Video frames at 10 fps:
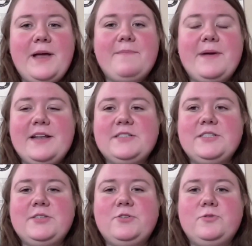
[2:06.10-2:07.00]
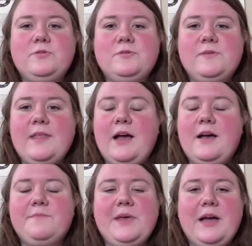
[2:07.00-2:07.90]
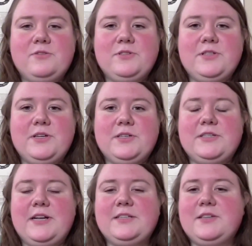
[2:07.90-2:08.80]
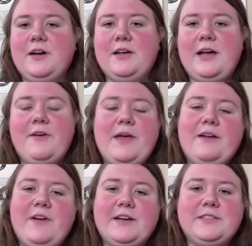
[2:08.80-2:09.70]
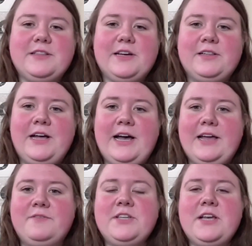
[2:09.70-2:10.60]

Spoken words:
been to counselors, and I saw how that affected their lives.